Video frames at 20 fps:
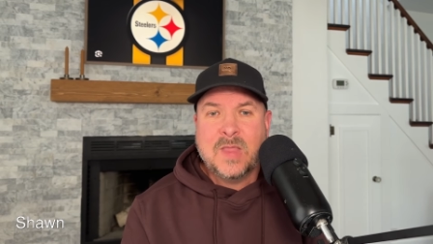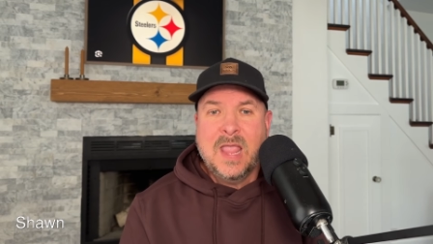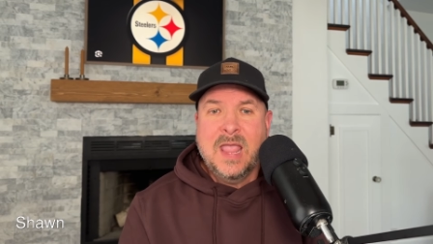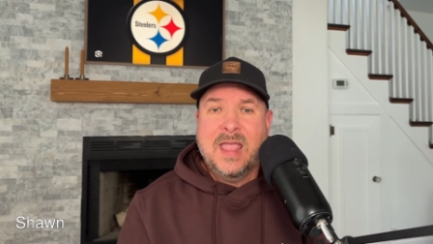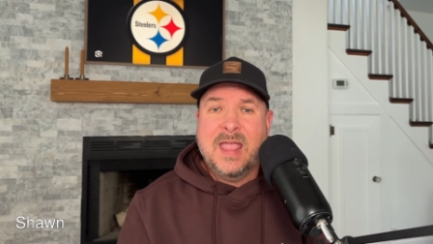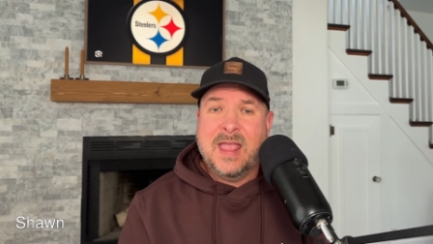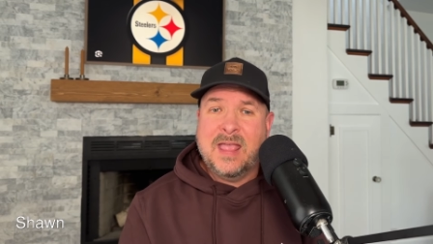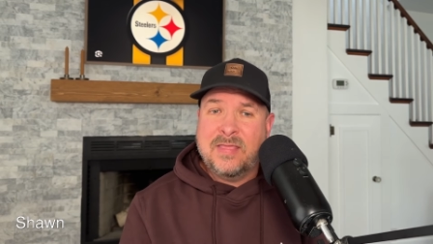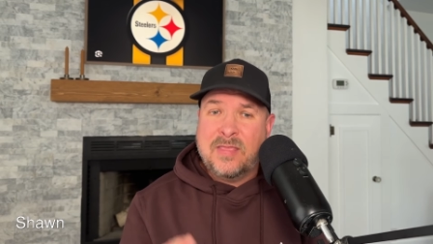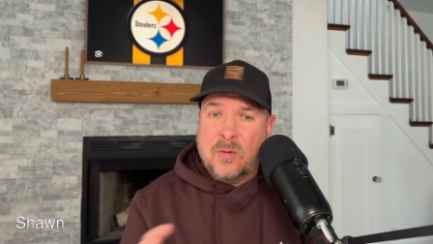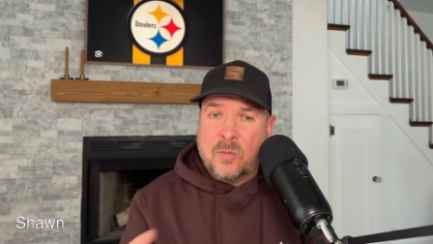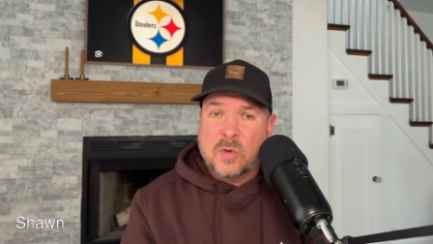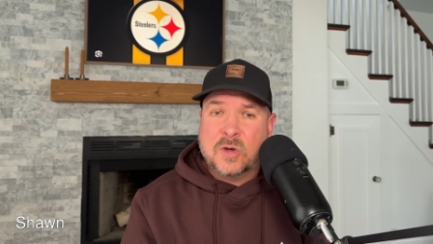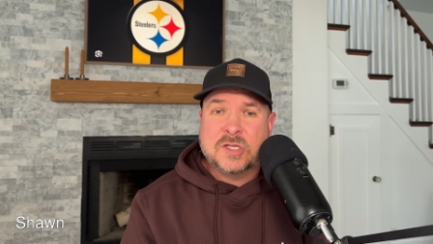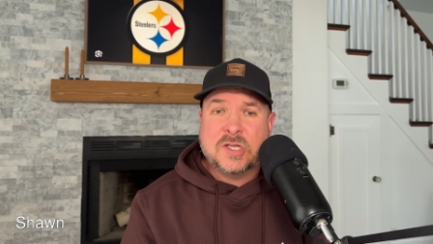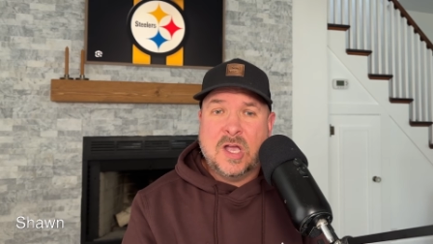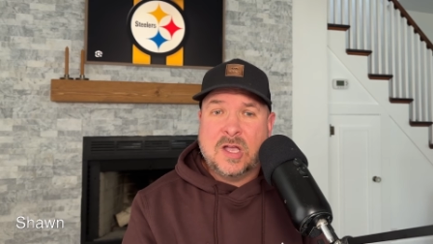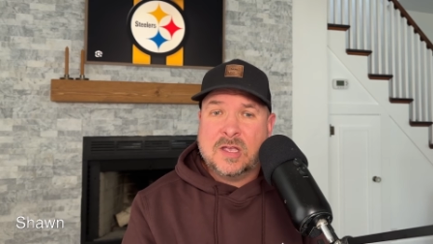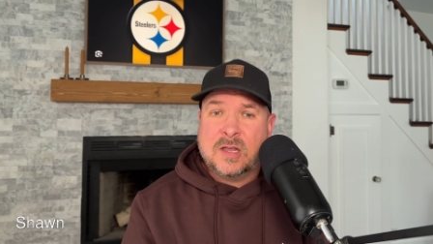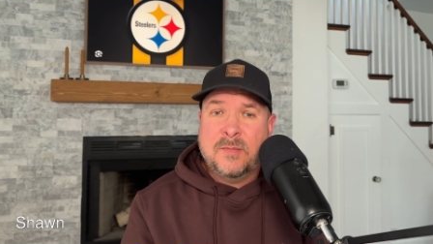And then we're
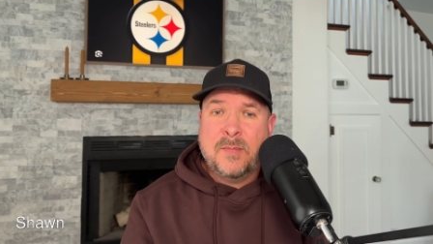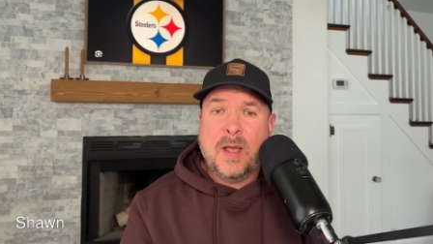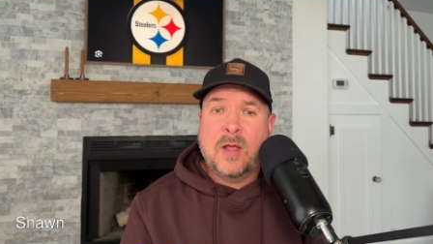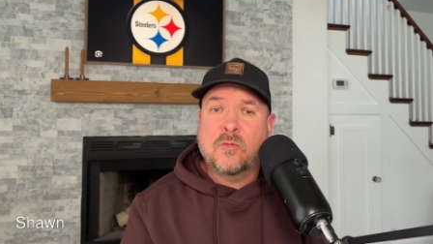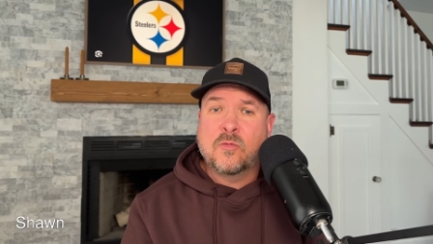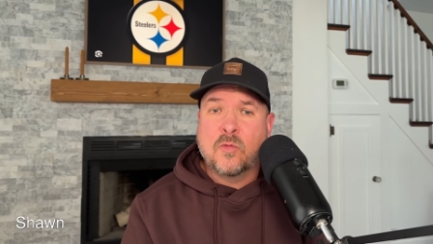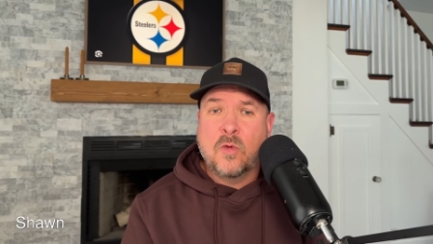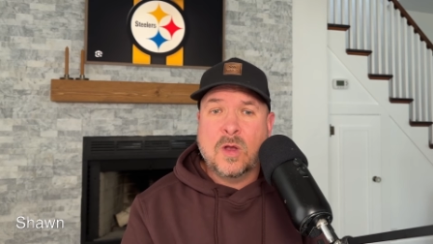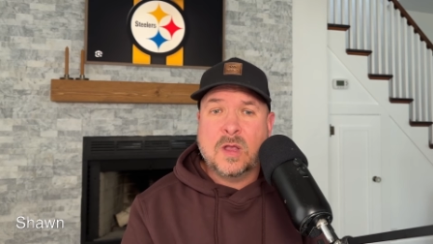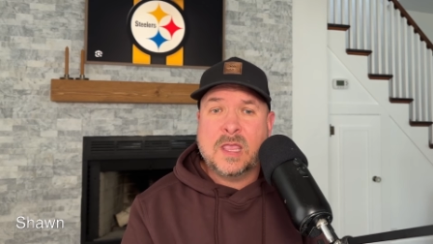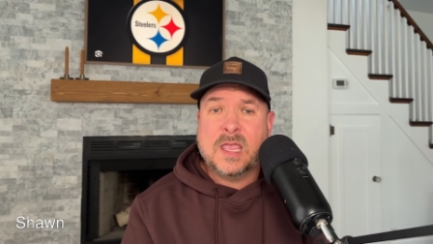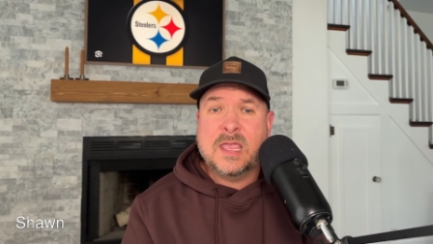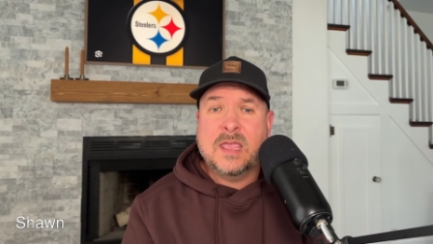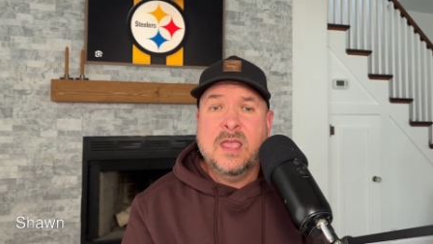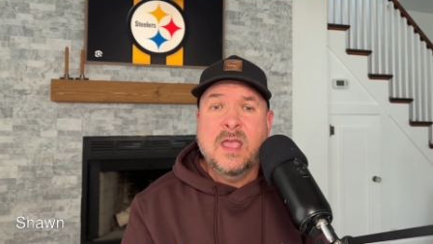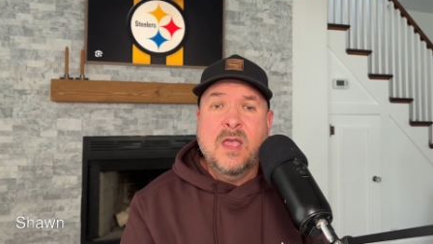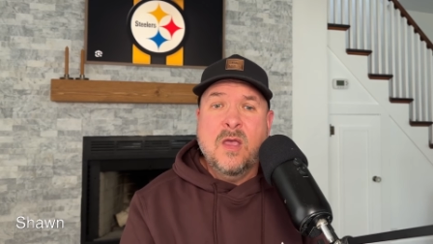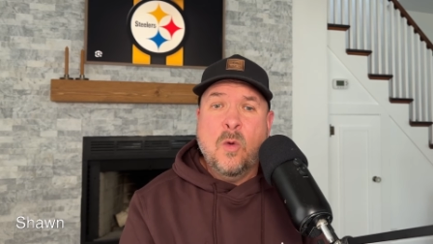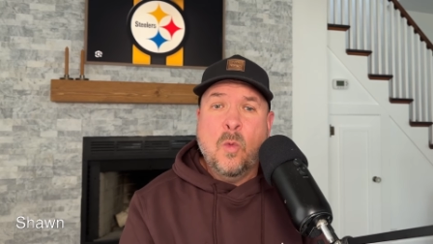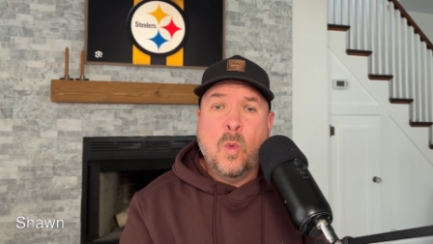talking about
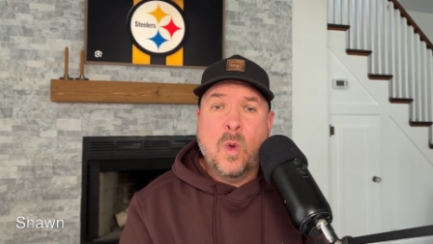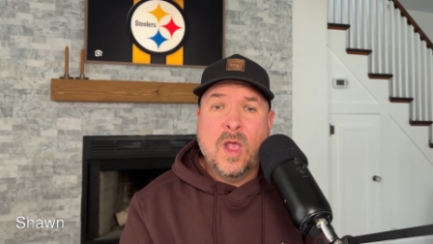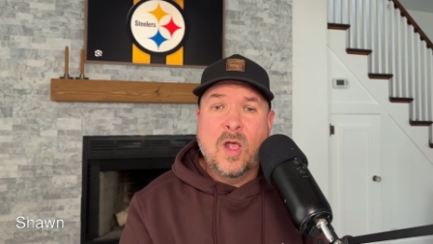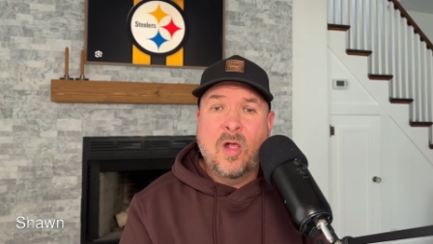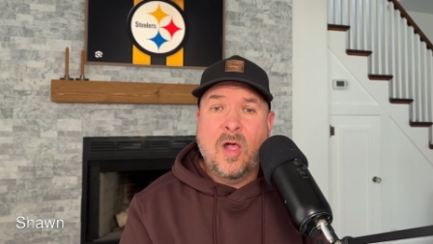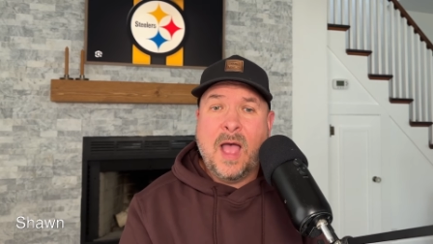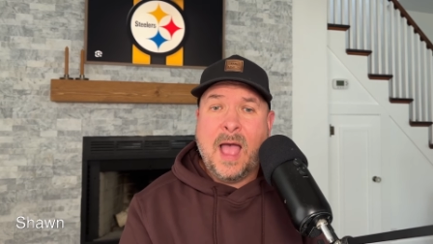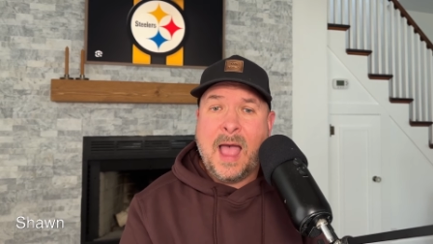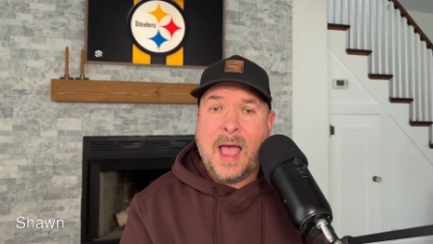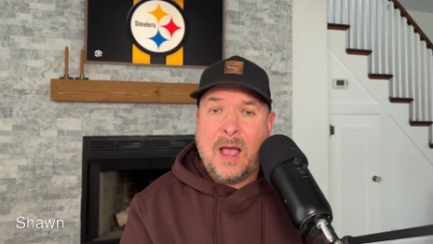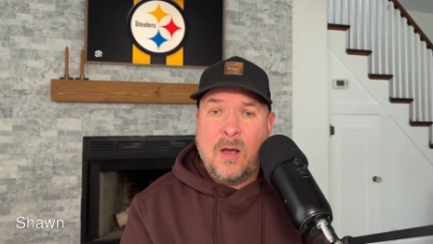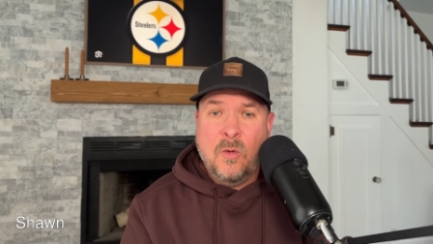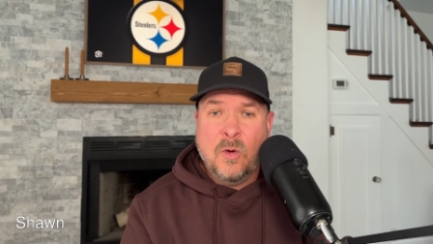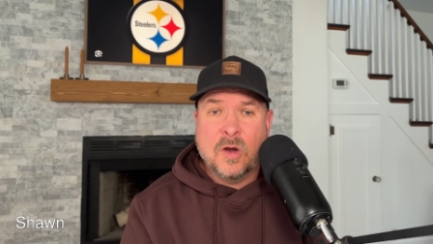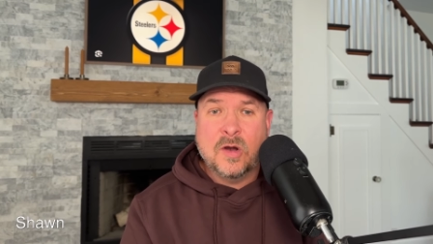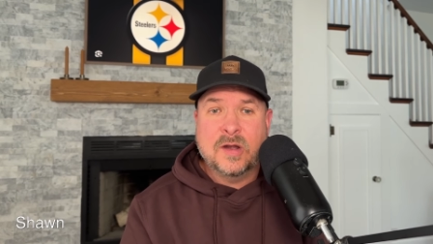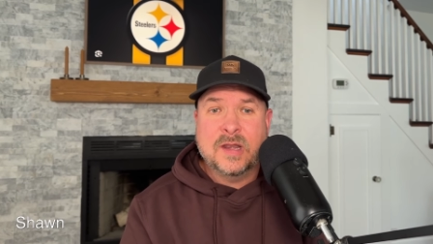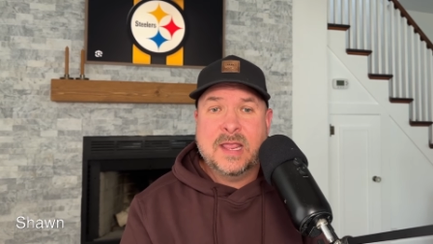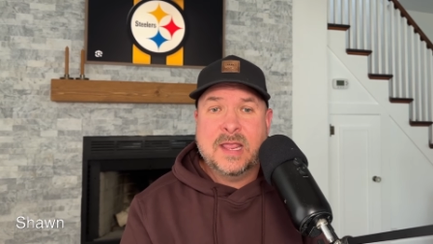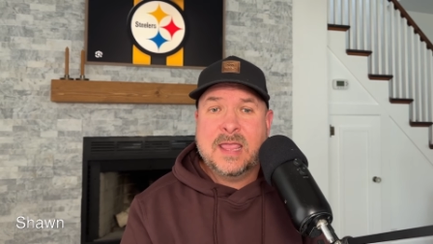rookie Will
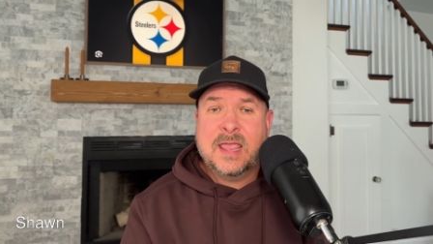Howard.